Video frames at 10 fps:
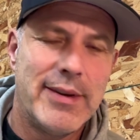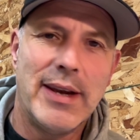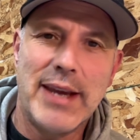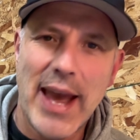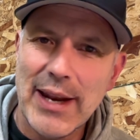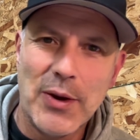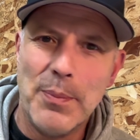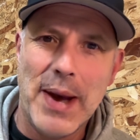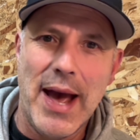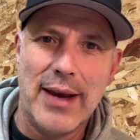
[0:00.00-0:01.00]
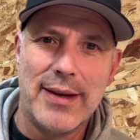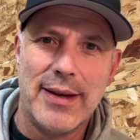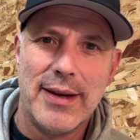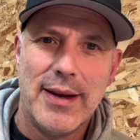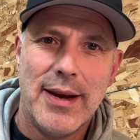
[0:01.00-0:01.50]
I can't go back.
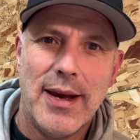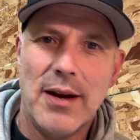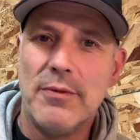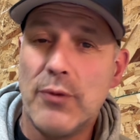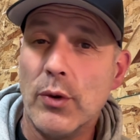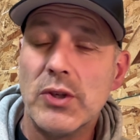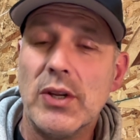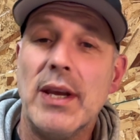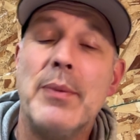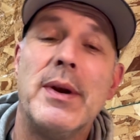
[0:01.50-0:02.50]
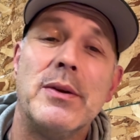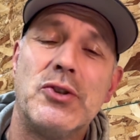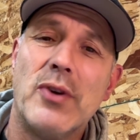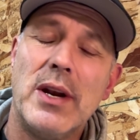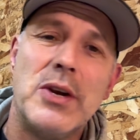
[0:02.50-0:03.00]
And unfortunately, when I was
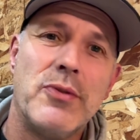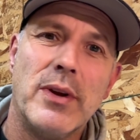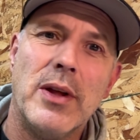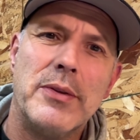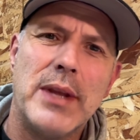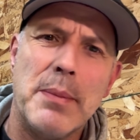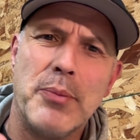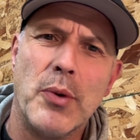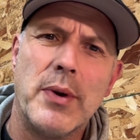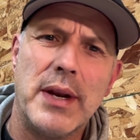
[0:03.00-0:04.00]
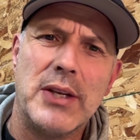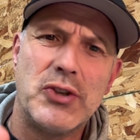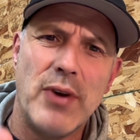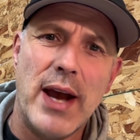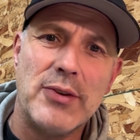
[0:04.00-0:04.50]
trying to drill out that broken
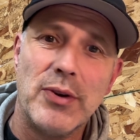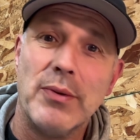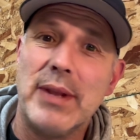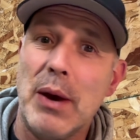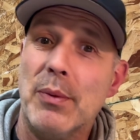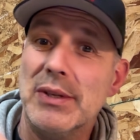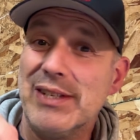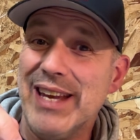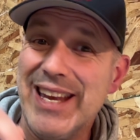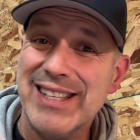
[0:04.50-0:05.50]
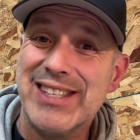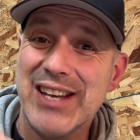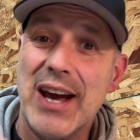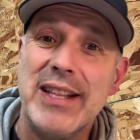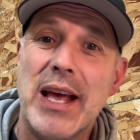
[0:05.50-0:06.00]
extractor that was
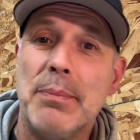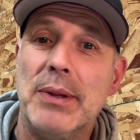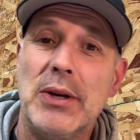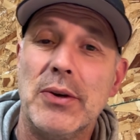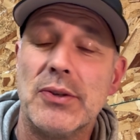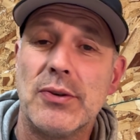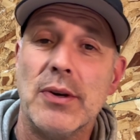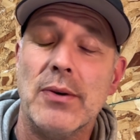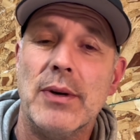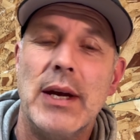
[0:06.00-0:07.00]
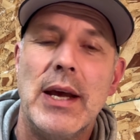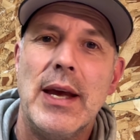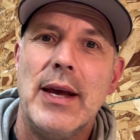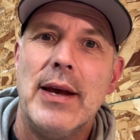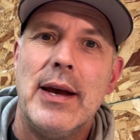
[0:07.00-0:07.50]
inside that bleeder screw,
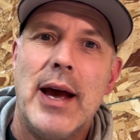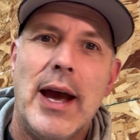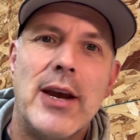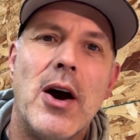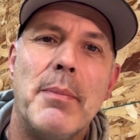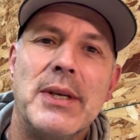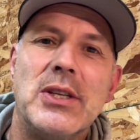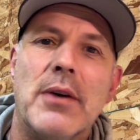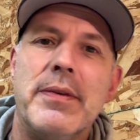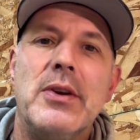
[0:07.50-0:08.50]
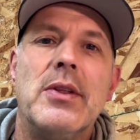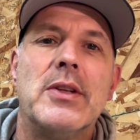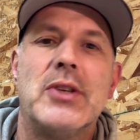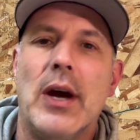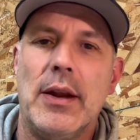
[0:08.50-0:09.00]
I got myself into the
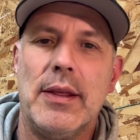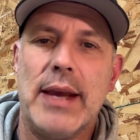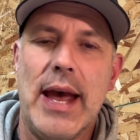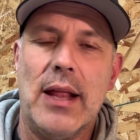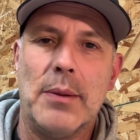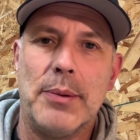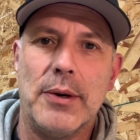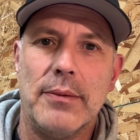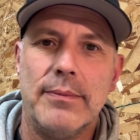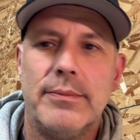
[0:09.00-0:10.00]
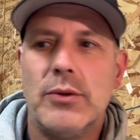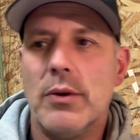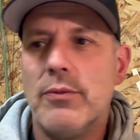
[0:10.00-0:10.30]
side of the caliper. So